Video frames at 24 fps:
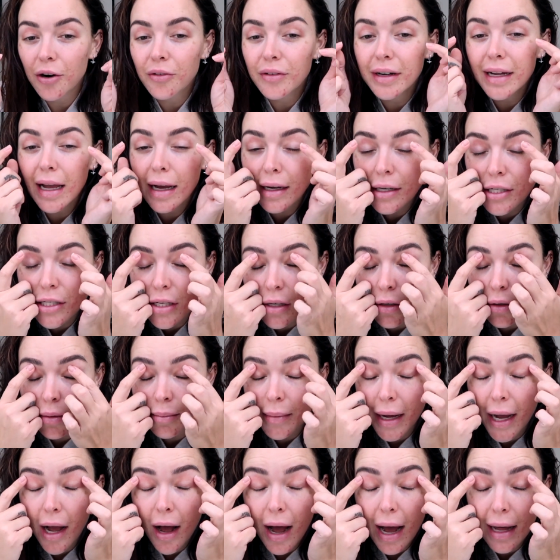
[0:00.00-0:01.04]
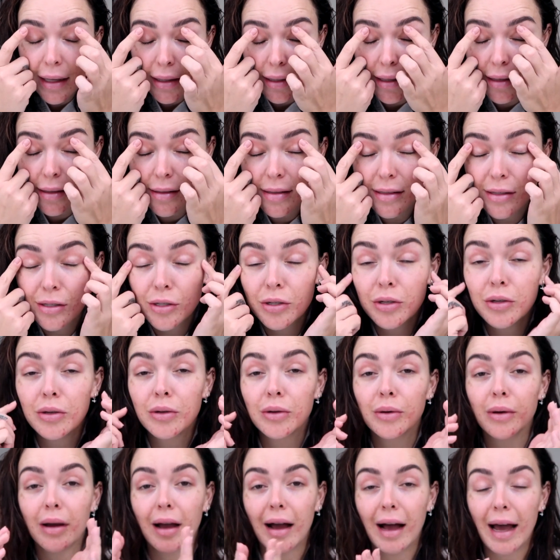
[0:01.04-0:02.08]
a reaction on my eyelids
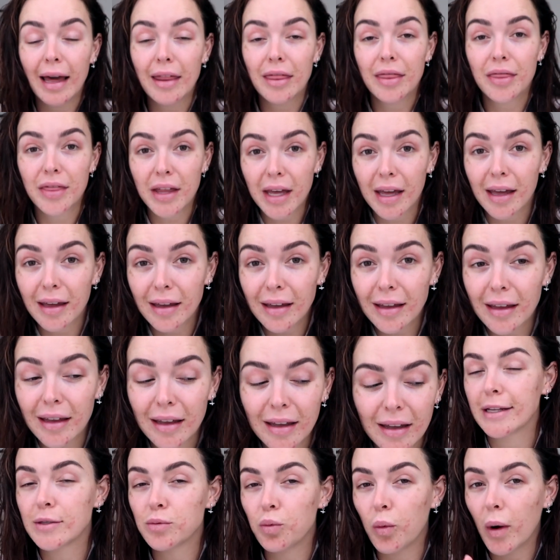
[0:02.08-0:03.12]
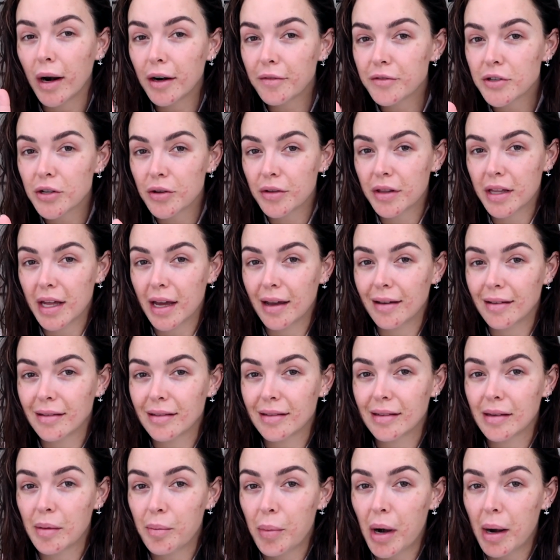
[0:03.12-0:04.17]
to, I think it's one of two
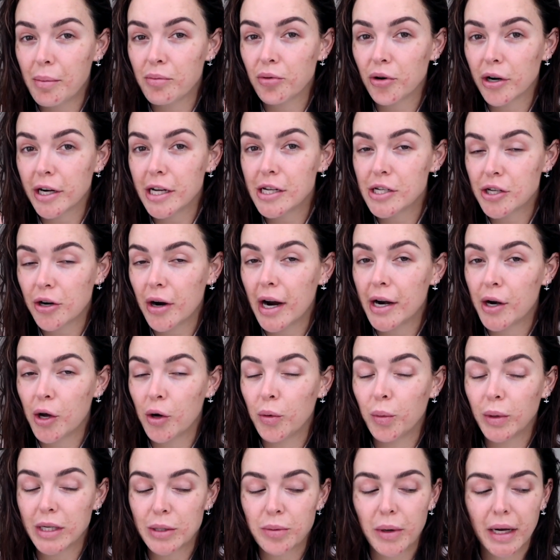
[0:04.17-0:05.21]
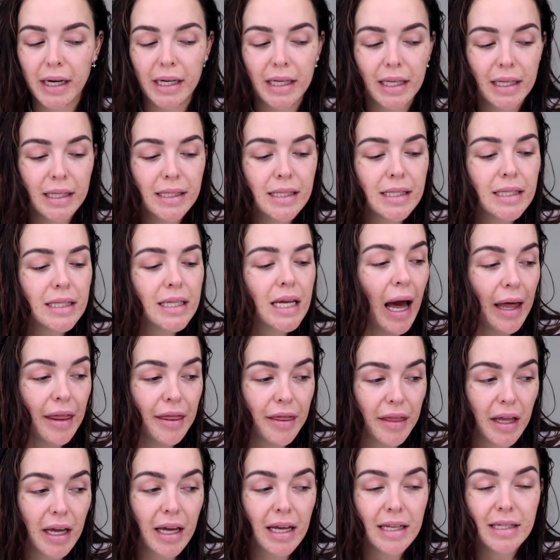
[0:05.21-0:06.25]
things, but I'm pretty sure I know which one it is. I
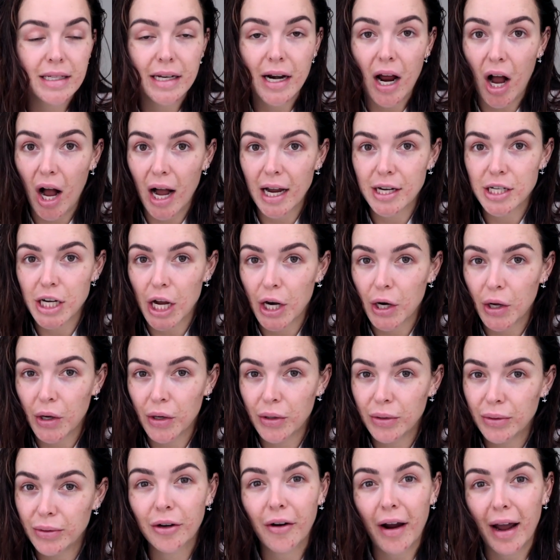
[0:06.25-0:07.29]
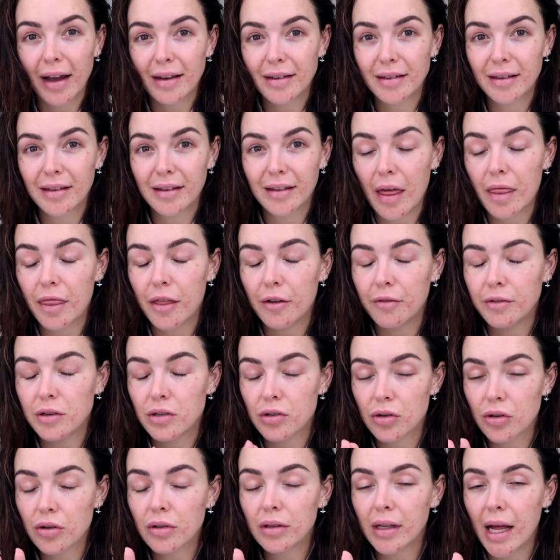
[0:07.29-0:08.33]
think it's an eyeshadow. Great. And the
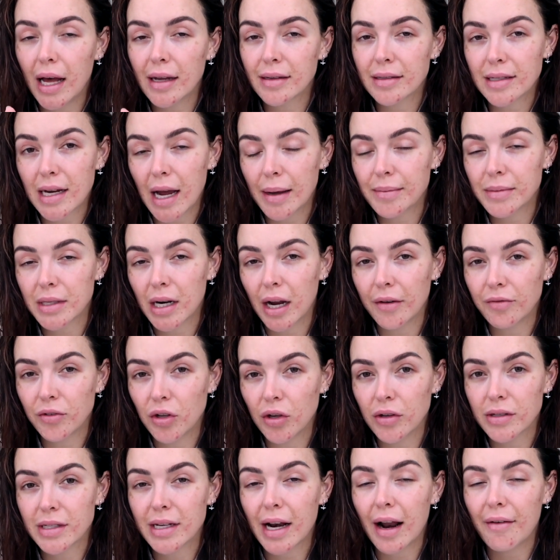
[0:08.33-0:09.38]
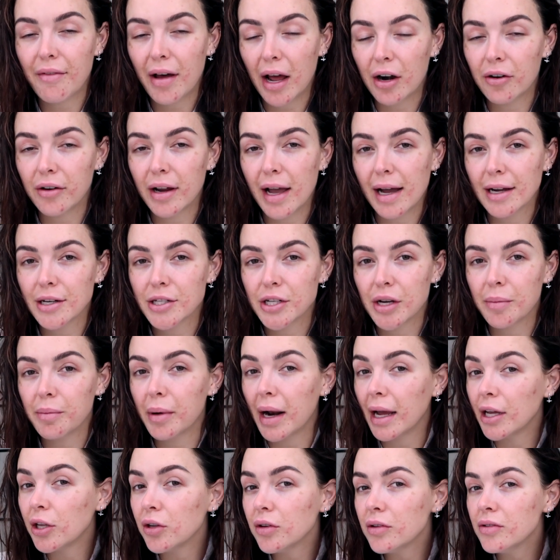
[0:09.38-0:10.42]
2 last times that I've used it, I've had a reaction, but
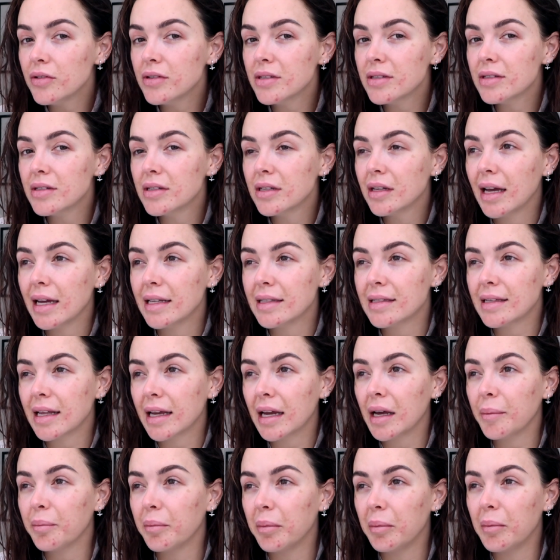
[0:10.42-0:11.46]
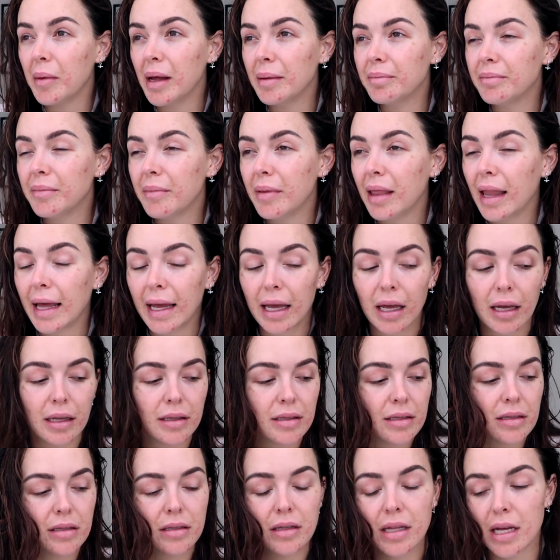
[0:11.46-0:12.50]
I use, it's like
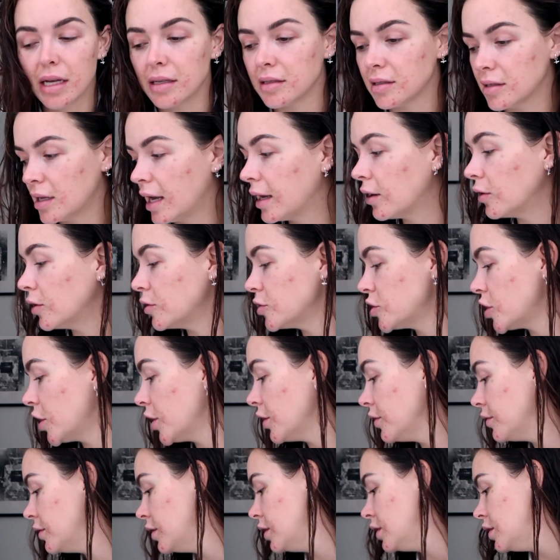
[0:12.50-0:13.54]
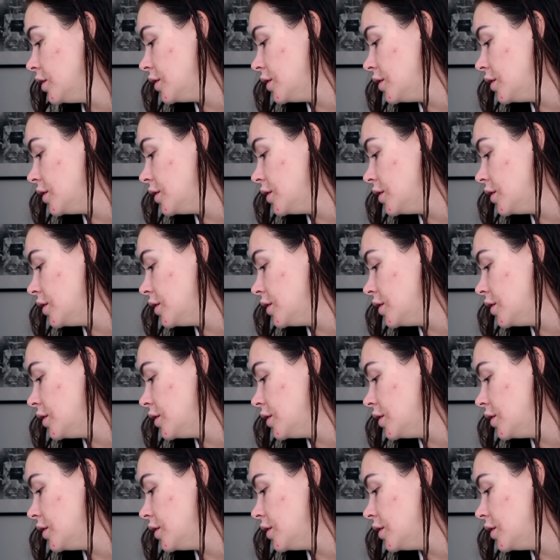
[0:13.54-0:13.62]
it's this. Hang on, I'll show you.